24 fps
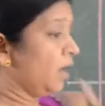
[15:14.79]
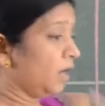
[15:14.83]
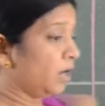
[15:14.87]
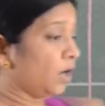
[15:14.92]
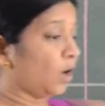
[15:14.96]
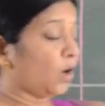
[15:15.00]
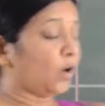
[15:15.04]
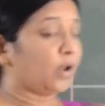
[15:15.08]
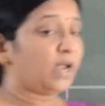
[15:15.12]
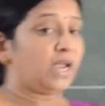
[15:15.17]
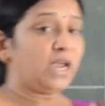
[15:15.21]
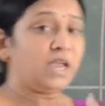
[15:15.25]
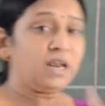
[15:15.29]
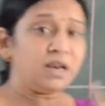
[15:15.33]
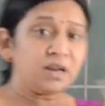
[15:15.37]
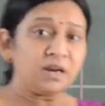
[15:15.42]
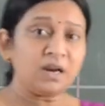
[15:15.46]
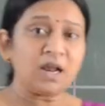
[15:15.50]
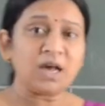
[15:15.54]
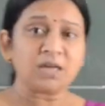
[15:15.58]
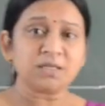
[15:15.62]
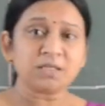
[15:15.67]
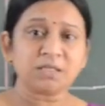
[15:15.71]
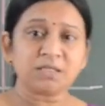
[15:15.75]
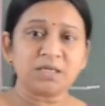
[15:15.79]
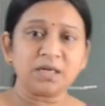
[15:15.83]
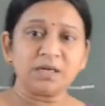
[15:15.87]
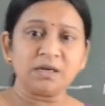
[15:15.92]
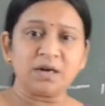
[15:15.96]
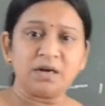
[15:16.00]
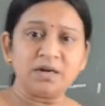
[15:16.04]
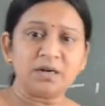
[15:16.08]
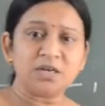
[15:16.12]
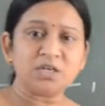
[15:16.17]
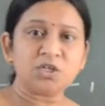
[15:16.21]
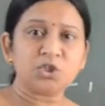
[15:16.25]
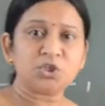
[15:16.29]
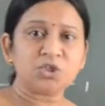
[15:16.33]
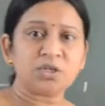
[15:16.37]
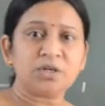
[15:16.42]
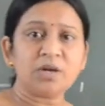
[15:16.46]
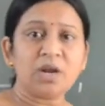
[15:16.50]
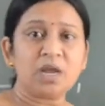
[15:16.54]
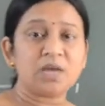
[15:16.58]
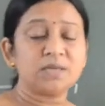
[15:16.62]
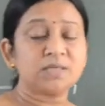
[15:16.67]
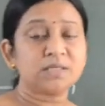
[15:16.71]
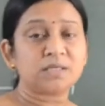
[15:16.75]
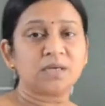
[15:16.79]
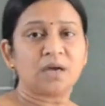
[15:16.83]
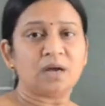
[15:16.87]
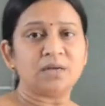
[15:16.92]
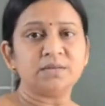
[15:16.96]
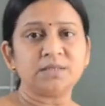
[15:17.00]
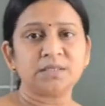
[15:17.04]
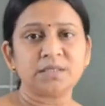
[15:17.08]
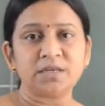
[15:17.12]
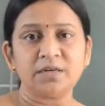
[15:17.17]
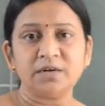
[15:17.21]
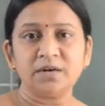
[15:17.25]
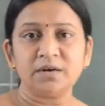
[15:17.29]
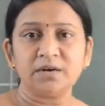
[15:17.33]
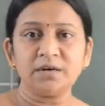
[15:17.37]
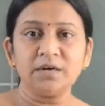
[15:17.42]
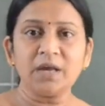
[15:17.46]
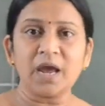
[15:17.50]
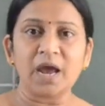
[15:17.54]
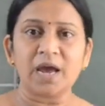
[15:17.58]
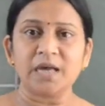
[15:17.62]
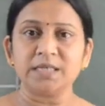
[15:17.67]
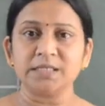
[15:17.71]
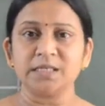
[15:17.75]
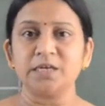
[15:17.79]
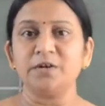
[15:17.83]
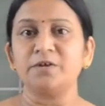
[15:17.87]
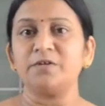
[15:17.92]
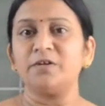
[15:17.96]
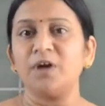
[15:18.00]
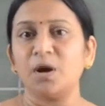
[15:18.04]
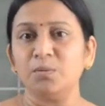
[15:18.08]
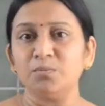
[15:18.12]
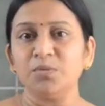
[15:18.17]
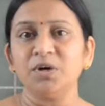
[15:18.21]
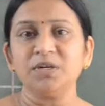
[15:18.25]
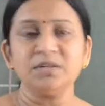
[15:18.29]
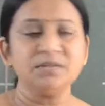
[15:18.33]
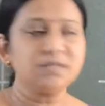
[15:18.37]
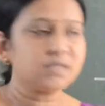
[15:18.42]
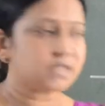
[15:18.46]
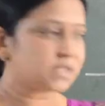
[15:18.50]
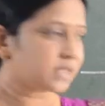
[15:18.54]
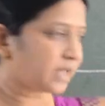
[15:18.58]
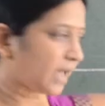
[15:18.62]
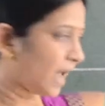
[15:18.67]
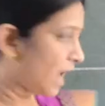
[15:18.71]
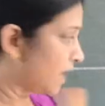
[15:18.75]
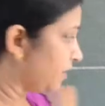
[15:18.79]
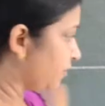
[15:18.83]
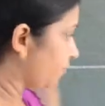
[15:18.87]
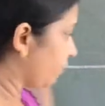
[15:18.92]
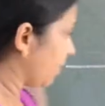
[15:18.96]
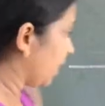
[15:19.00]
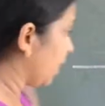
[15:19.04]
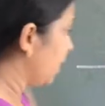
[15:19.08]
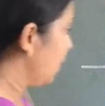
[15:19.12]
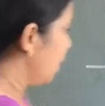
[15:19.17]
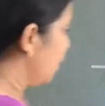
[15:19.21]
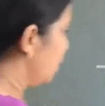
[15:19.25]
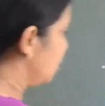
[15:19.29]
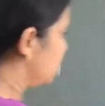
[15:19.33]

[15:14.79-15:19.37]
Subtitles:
Now inelastic condition is considered as a Raman scattering.